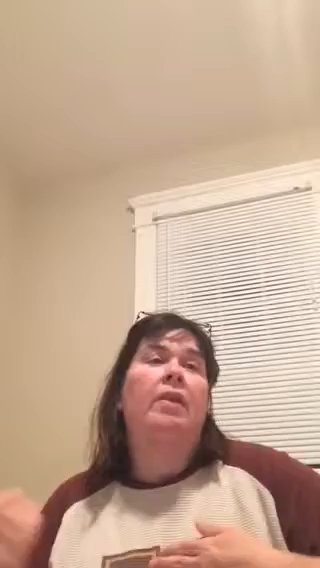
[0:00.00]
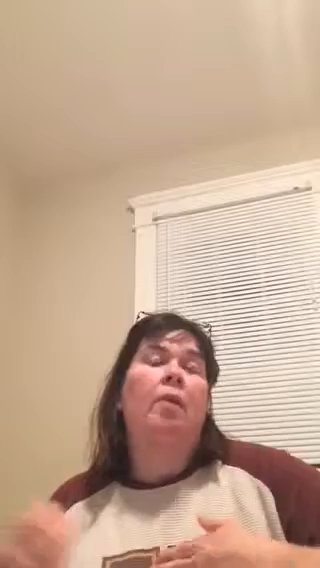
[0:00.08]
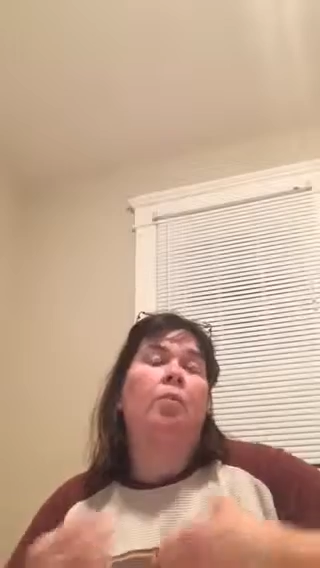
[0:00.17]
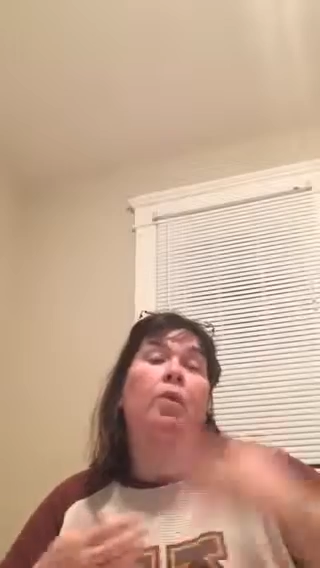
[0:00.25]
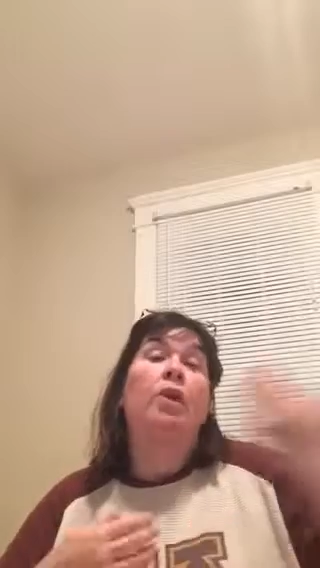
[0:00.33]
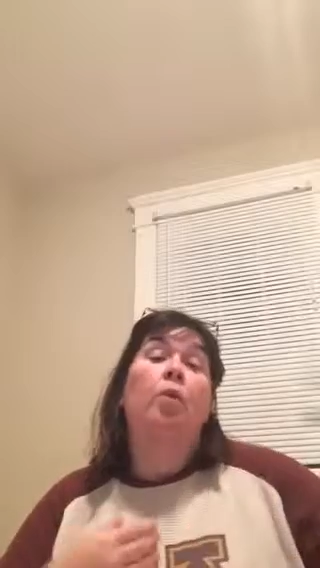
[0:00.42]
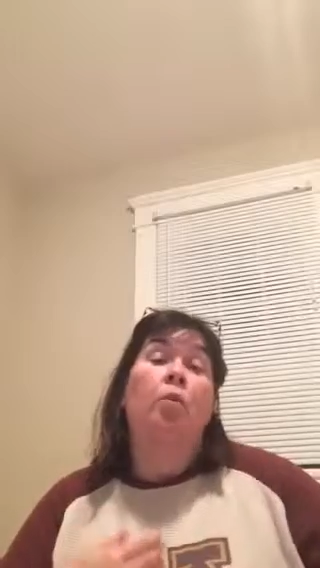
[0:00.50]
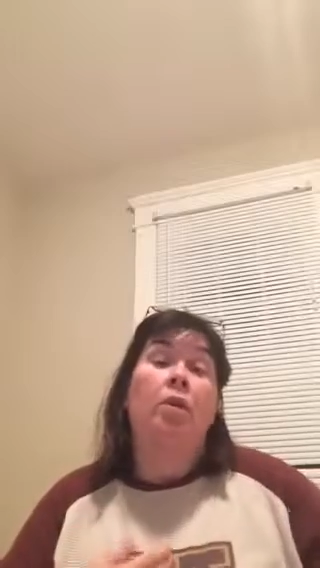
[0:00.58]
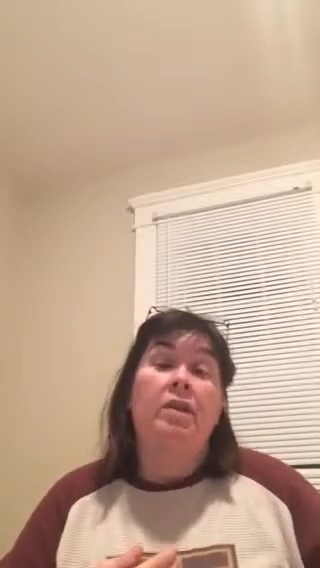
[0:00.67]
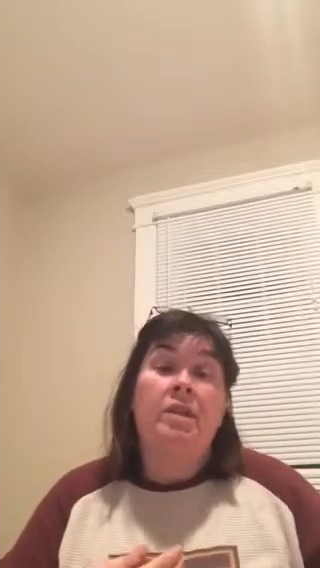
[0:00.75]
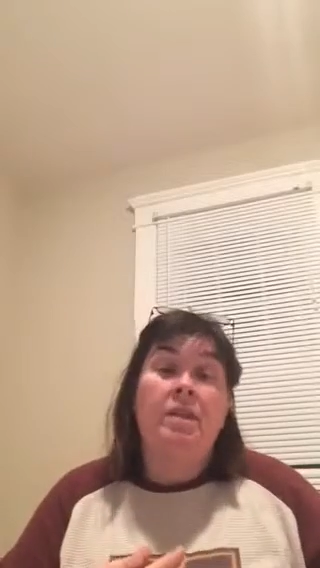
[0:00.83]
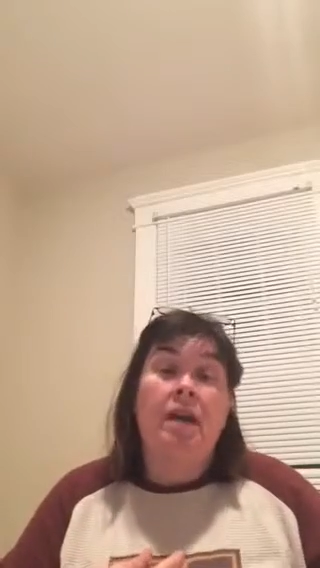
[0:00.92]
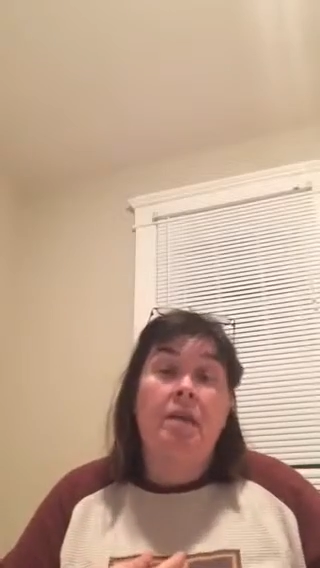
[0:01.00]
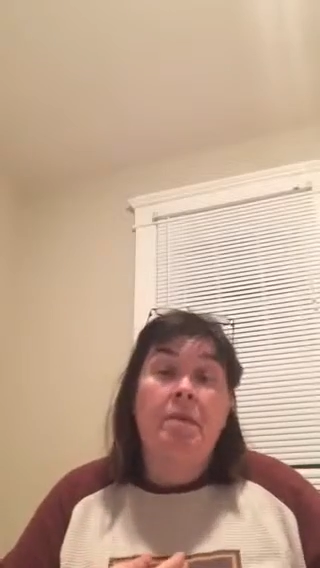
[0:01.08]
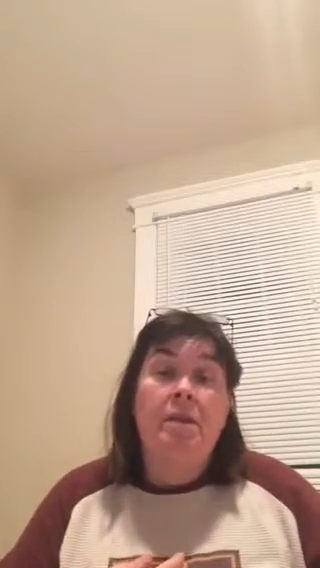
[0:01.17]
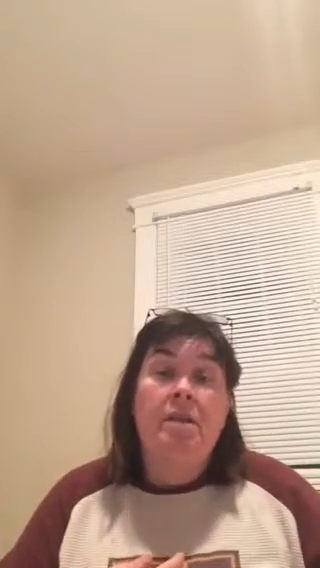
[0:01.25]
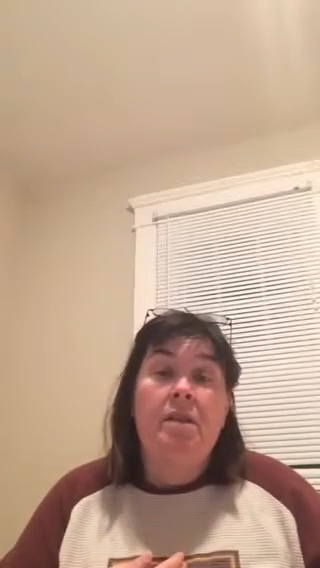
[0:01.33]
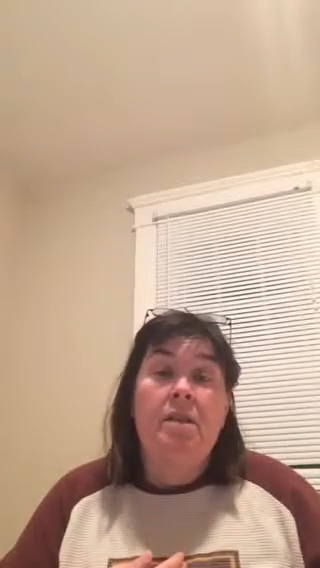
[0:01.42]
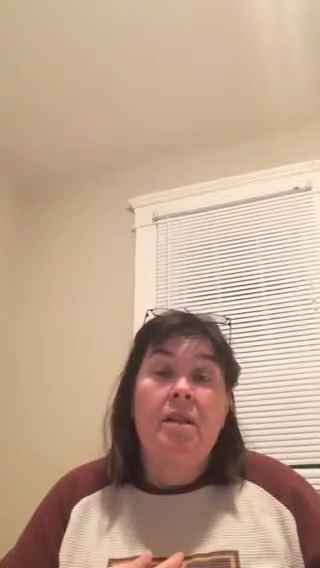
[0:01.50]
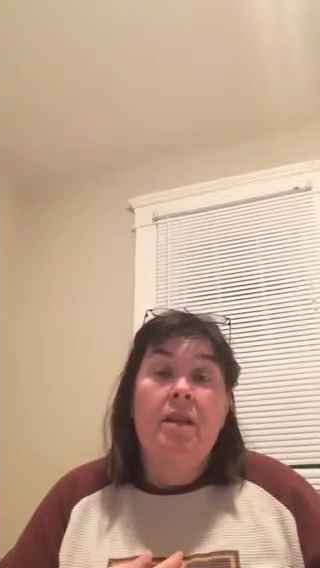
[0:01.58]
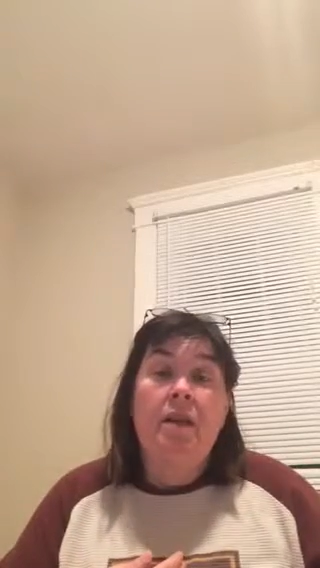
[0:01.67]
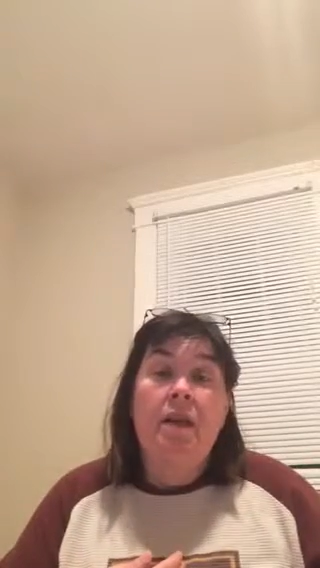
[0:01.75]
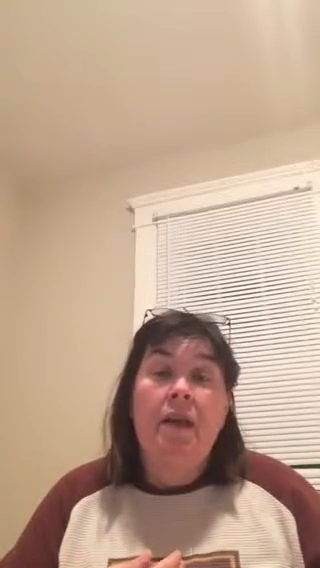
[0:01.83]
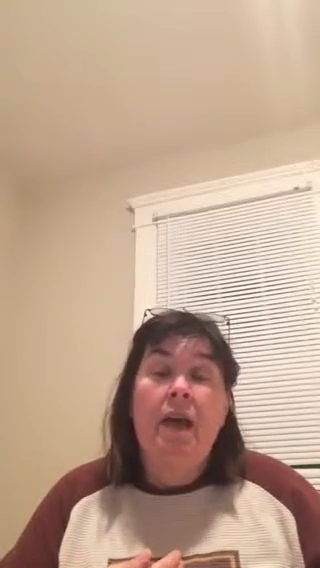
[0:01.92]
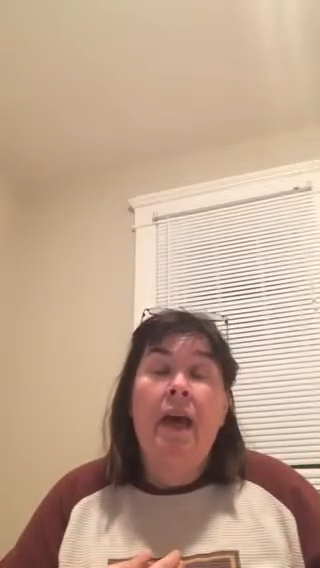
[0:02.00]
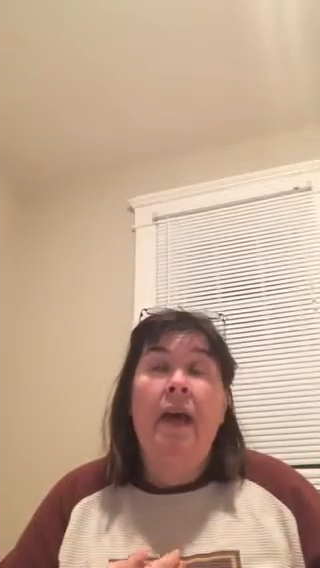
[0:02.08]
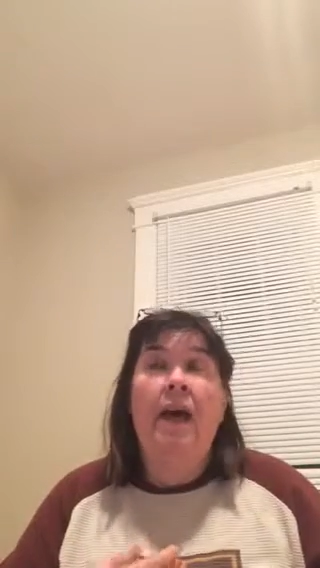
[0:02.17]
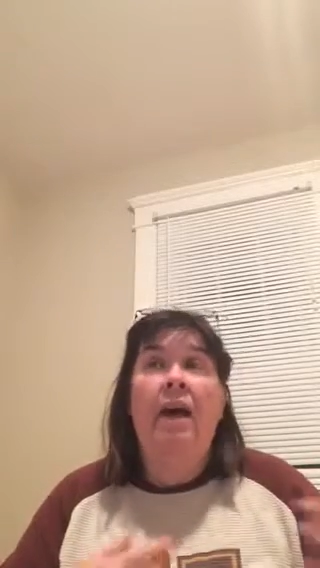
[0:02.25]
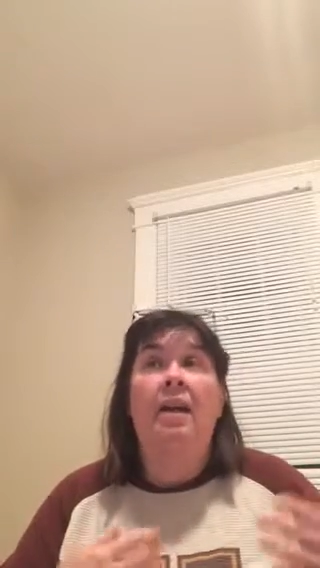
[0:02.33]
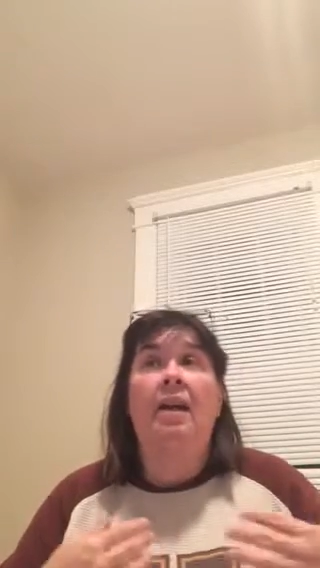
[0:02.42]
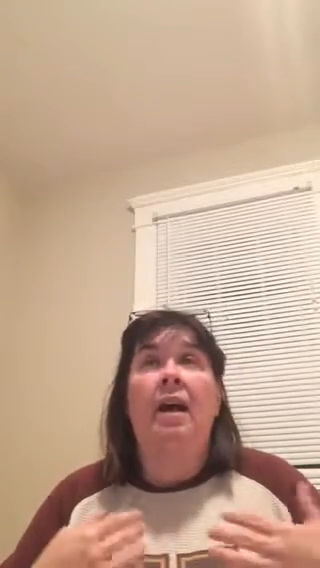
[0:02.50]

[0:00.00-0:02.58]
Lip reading: them real world assignments, and